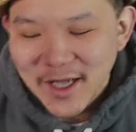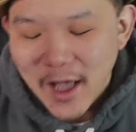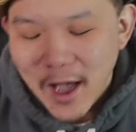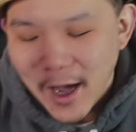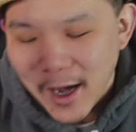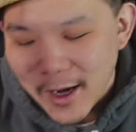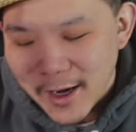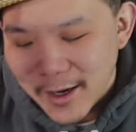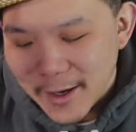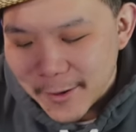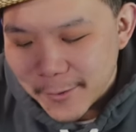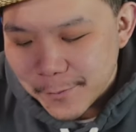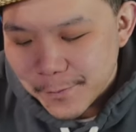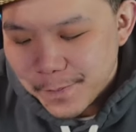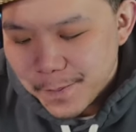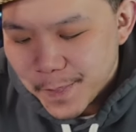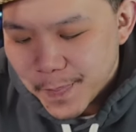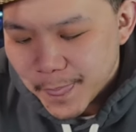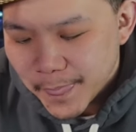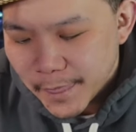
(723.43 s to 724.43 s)

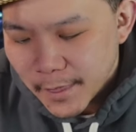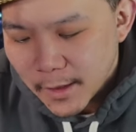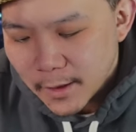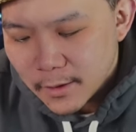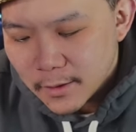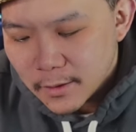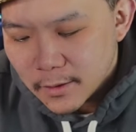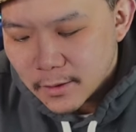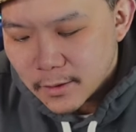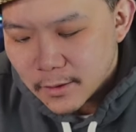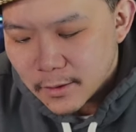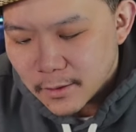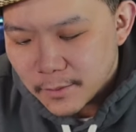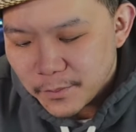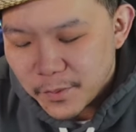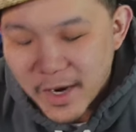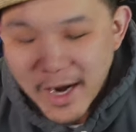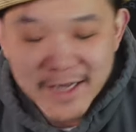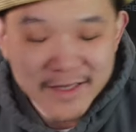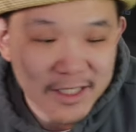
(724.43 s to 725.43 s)

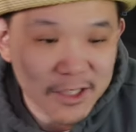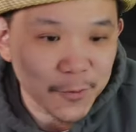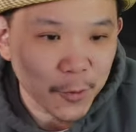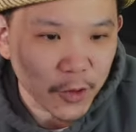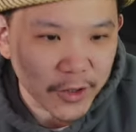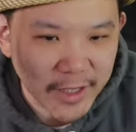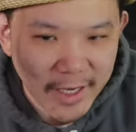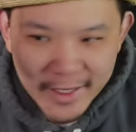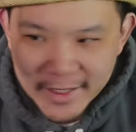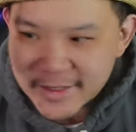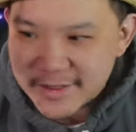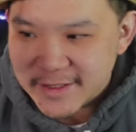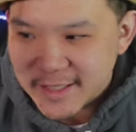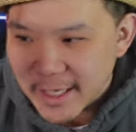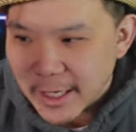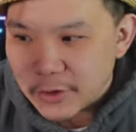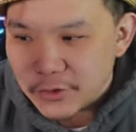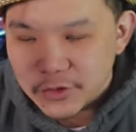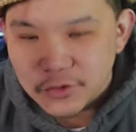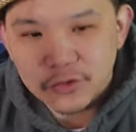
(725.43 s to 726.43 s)
But at this point, I can
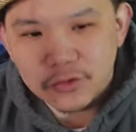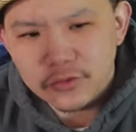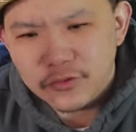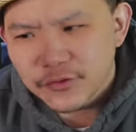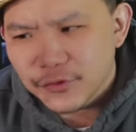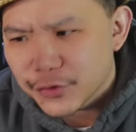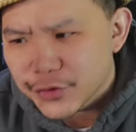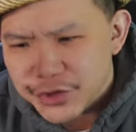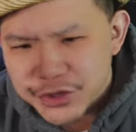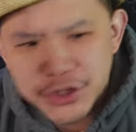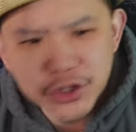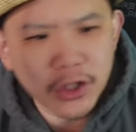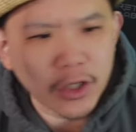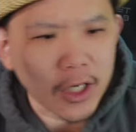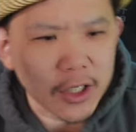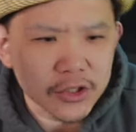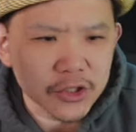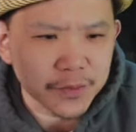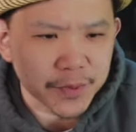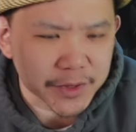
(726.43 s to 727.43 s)
tell you for sure,
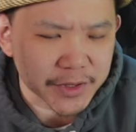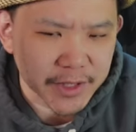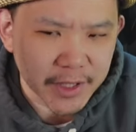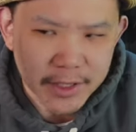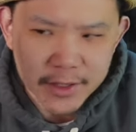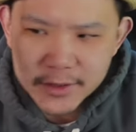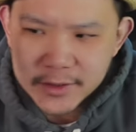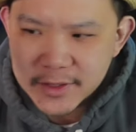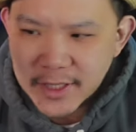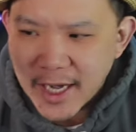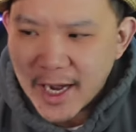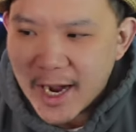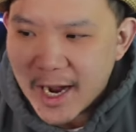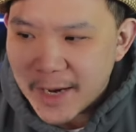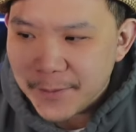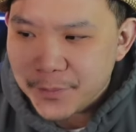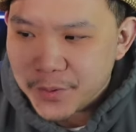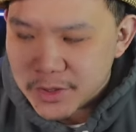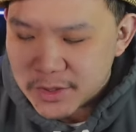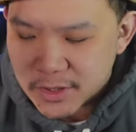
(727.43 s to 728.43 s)
100%, that
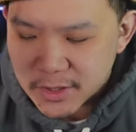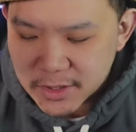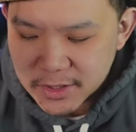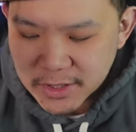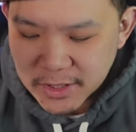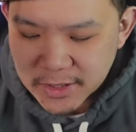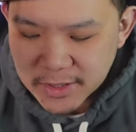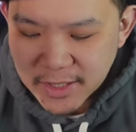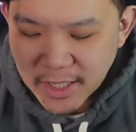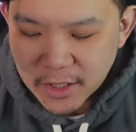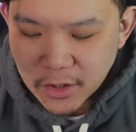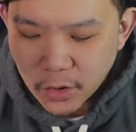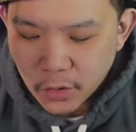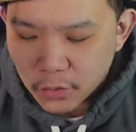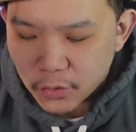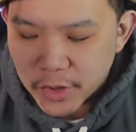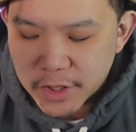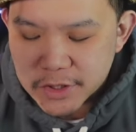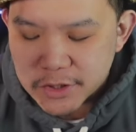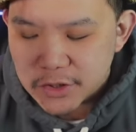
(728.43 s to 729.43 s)
I personally think that the
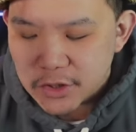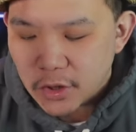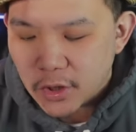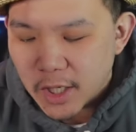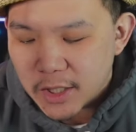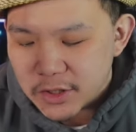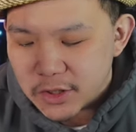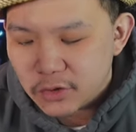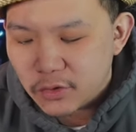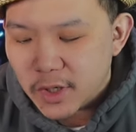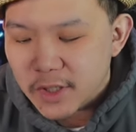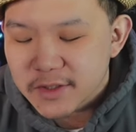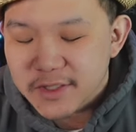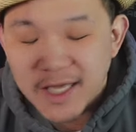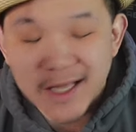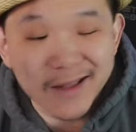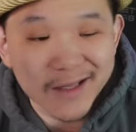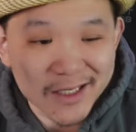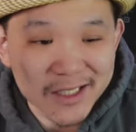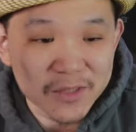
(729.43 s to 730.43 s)
original Undercrown
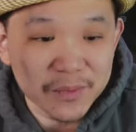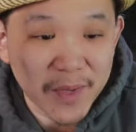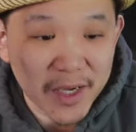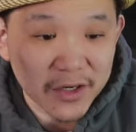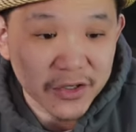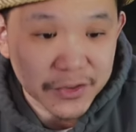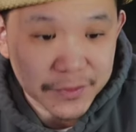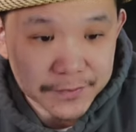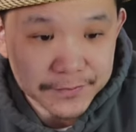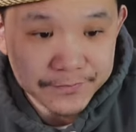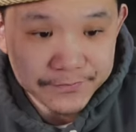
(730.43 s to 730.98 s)
10 is better.